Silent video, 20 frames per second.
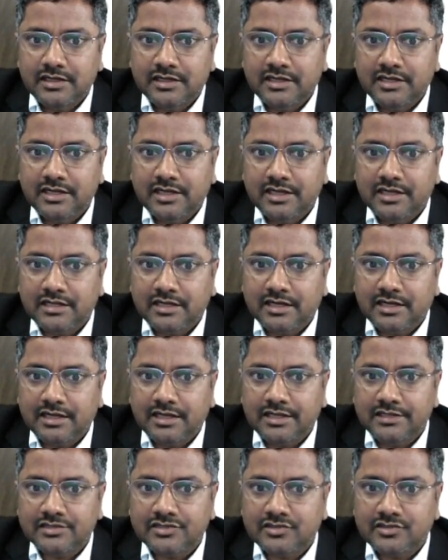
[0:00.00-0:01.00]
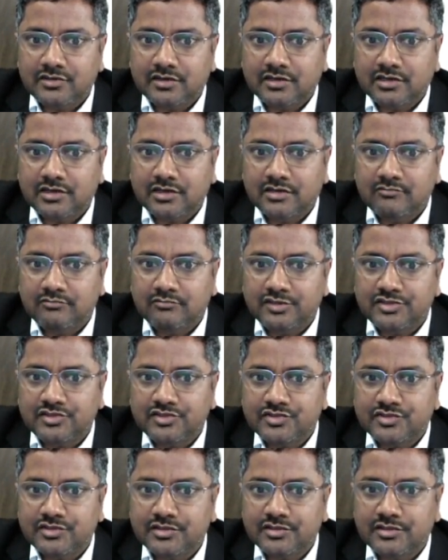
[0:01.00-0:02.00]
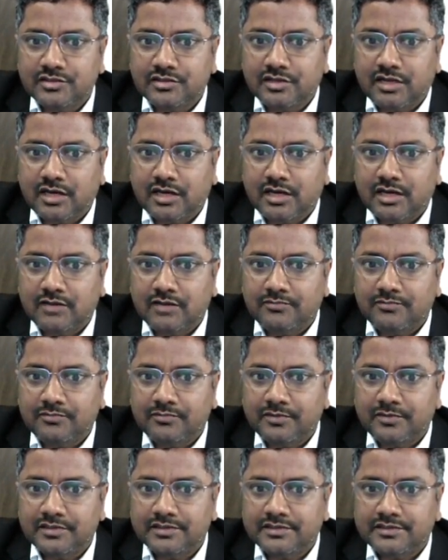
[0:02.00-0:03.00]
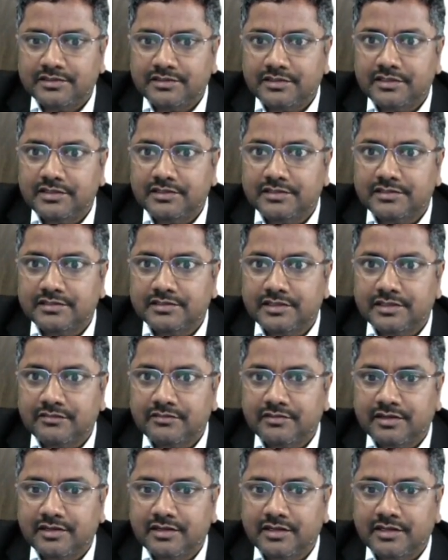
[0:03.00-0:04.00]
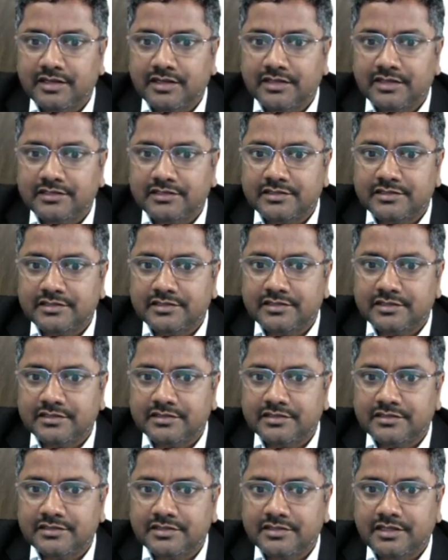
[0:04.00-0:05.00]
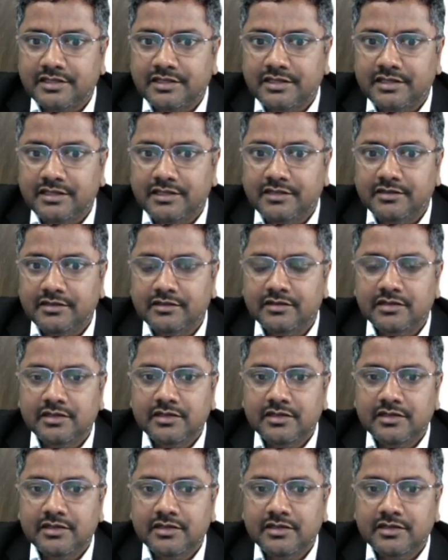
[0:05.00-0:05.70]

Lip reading: delta H not combustion of C7H16,